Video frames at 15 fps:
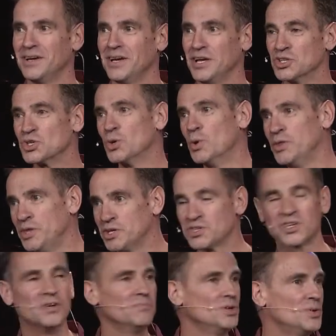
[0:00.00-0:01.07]
And so in this
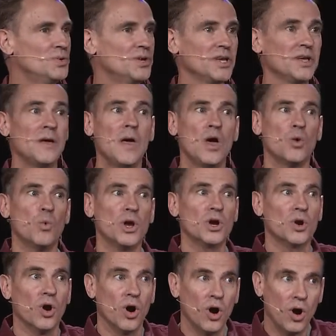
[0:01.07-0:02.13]
community, we
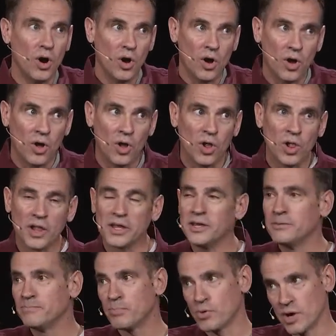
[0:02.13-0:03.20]
are all
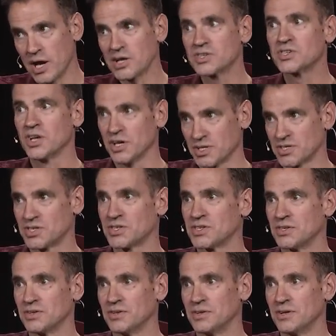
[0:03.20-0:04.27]
in process